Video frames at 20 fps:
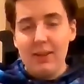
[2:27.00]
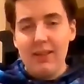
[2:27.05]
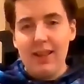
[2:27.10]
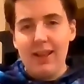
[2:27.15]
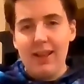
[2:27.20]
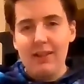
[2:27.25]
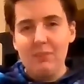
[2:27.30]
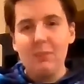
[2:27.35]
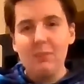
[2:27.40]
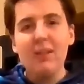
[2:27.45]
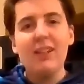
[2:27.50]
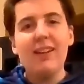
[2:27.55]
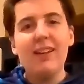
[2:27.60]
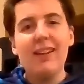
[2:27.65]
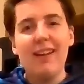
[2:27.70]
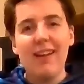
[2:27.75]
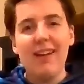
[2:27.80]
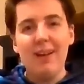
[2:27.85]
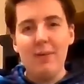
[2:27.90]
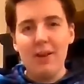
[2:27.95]
then, but
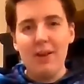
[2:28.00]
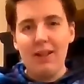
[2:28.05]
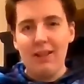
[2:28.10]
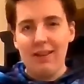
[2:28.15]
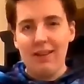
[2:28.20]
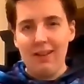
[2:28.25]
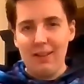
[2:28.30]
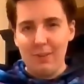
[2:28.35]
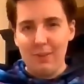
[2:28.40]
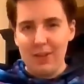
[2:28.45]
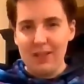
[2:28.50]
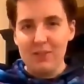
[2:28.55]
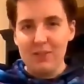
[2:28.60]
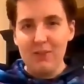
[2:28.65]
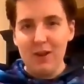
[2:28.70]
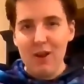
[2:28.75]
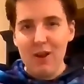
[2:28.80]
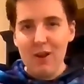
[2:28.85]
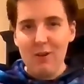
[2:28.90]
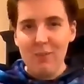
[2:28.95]
I will always
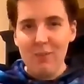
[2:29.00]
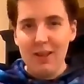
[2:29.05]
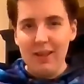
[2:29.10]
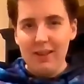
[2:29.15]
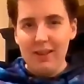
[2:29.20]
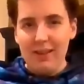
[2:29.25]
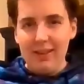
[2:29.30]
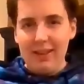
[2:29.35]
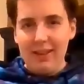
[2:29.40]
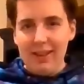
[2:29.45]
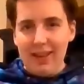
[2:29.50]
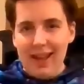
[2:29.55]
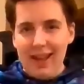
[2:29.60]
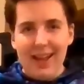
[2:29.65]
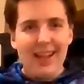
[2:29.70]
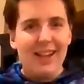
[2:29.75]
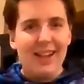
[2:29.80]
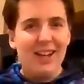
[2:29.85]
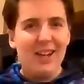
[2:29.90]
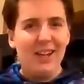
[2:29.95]
roam.
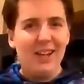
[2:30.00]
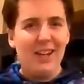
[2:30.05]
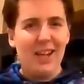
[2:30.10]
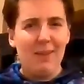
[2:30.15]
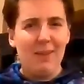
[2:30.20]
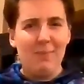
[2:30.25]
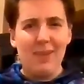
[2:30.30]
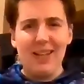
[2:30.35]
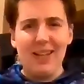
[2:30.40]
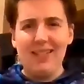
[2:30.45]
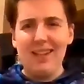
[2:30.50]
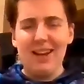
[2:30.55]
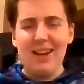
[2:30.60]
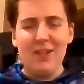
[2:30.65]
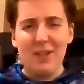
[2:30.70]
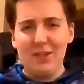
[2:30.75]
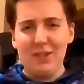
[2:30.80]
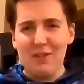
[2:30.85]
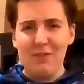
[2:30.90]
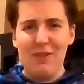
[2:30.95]
Hey, you gotta keep me down
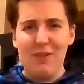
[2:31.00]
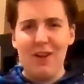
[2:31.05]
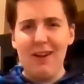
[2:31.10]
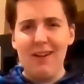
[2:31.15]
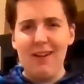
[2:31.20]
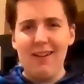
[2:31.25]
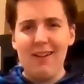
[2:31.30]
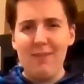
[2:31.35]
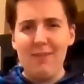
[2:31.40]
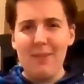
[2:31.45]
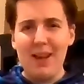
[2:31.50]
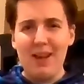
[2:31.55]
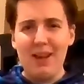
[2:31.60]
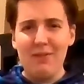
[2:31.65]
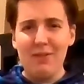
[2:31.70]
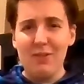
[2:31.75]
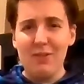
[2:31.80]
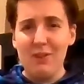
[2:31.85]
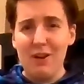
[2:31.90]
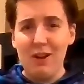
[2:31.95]
on the farm
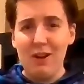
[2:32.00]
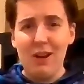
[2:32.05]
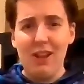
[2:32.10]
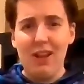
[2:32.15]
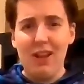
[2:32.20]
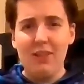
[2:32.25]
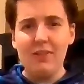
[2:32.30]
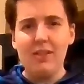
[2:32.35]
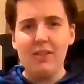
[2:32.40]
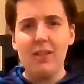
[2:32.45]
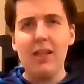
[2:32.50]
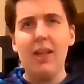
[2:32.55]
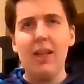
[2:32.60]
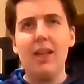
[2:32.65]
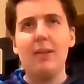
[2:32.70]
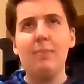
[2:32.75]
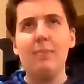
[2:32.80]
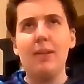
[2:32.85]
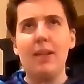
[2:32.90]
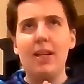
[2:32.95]
after all I've
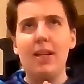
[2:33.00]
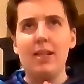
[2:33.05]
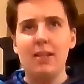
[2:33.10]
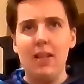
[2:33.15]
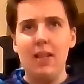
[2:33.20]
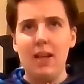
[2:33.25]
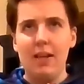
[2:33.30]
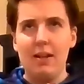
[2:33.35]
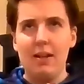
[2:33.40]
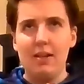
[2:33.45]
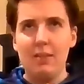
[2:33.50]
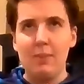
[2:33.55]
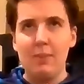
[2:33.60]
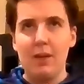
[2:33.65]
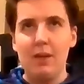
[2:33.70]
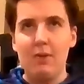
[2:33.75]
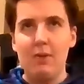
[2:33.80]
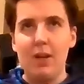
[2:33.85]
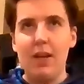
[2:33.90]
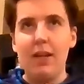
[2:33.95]
seen. Please let us
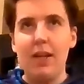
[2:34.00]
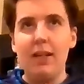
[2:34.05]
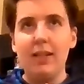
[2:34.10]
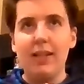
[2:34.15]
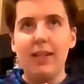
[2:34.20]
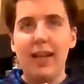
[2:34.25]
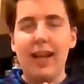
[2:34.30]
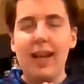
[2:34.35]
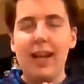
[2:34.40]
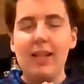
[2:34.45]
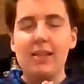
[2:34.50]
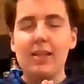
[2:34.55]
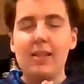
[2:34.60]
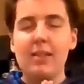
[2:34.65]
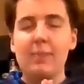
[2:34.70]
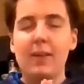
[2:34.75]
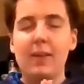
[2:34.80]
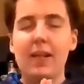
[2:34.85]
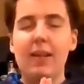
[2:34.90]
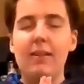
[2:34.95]
be real and Kansas
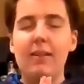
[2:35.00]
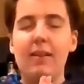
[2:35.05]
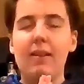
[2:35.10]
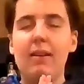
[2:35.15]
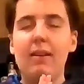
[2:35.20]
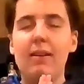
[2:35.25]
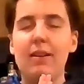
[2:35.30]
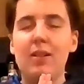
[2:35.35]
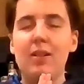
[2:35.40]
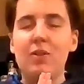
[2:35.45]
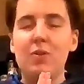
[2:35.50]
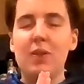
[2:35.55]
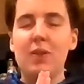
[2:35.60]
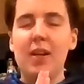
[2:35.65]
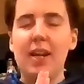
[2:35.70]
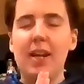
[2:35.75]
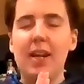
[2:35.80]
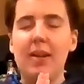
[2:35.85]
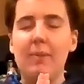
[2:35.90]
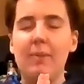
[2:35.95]
be the
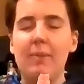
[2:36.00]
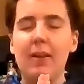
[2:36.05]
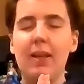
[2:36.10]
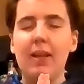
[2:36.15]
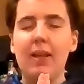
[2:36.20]
dream.